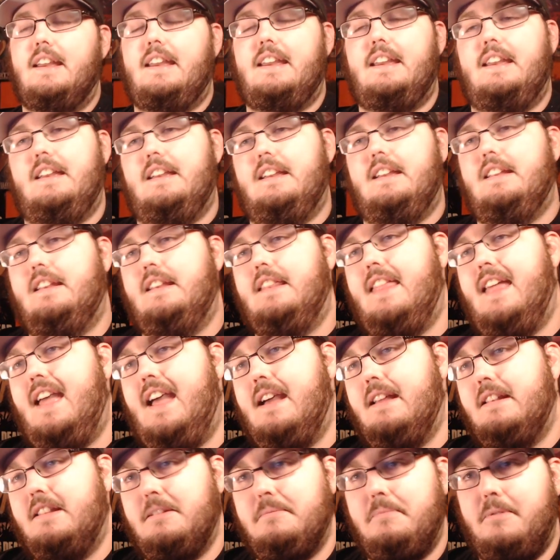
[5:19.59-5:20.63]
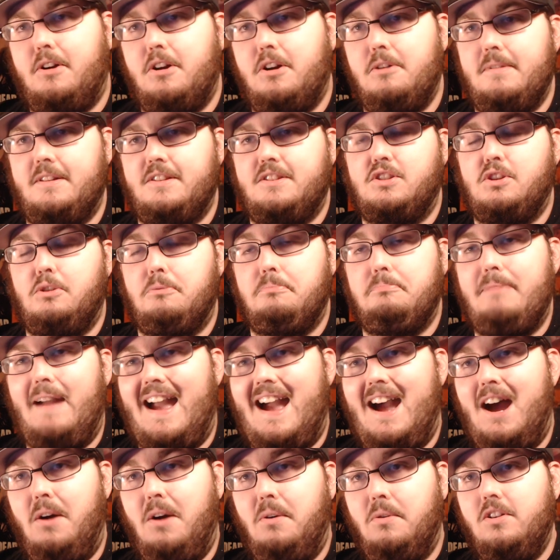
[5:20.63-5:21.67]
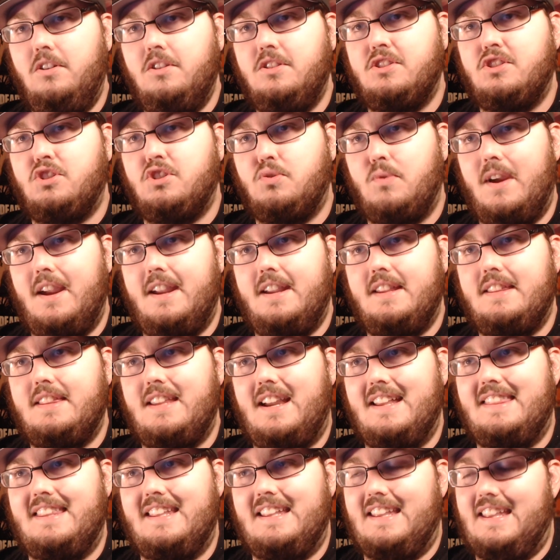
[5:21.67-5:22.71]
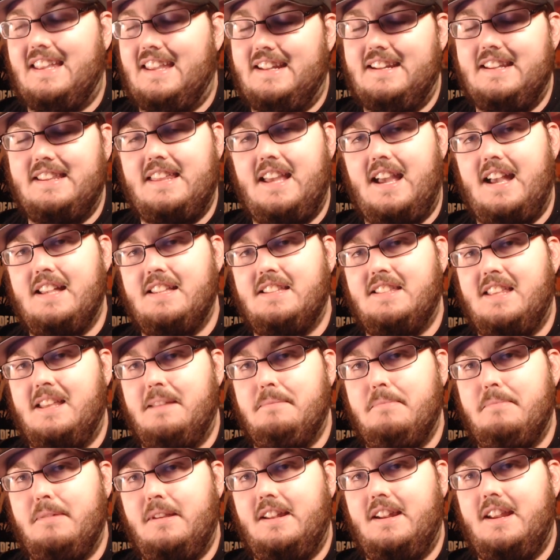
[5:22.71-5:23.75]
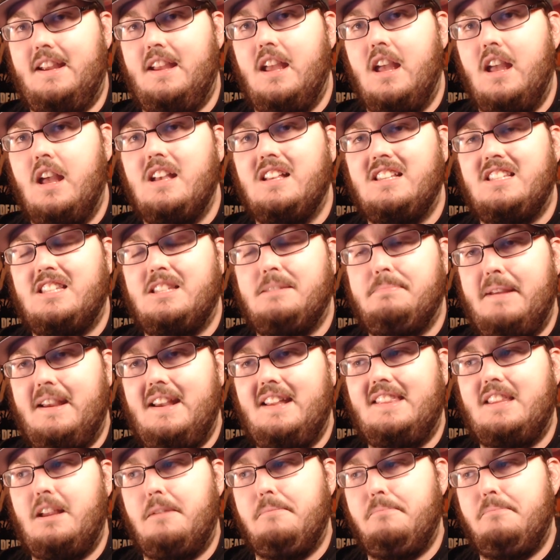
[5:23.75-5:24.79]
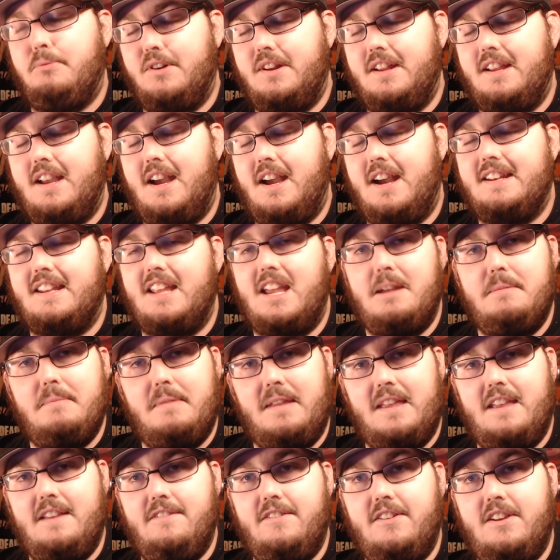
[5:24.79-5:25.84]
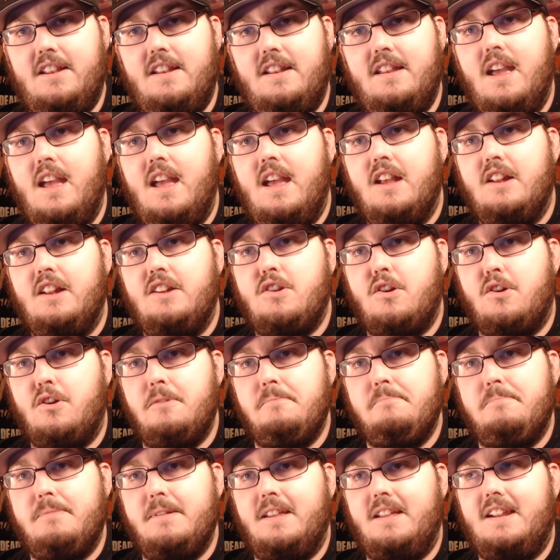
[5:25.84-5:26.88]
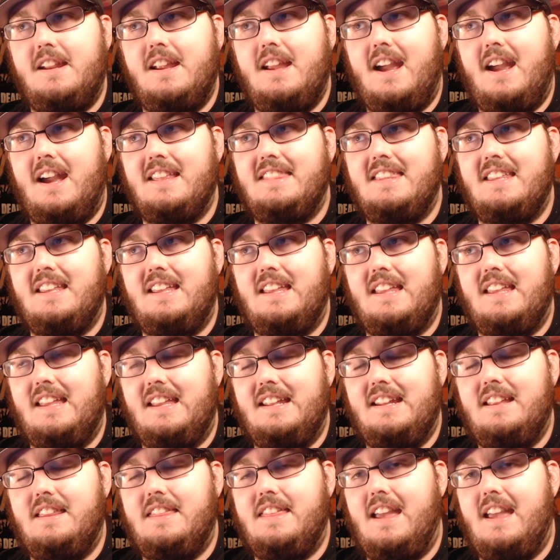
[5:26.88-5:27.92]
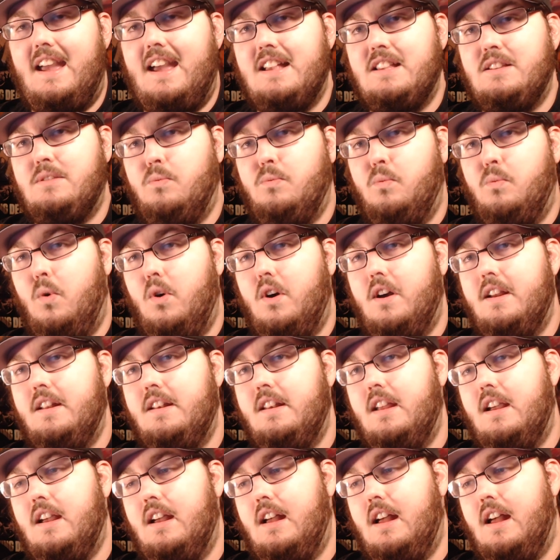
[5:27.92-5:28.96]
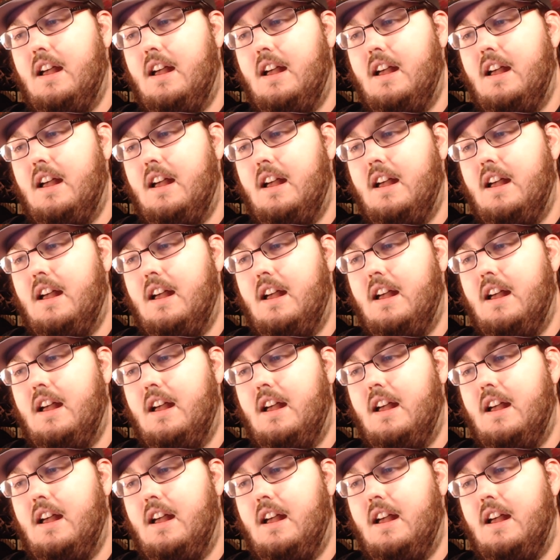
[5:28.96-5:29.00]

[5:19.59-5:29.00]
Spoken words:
in that department. So power, strength, I think Edith has the ability. Speed, they're pretty goddamn even. Durability, I think Edith has one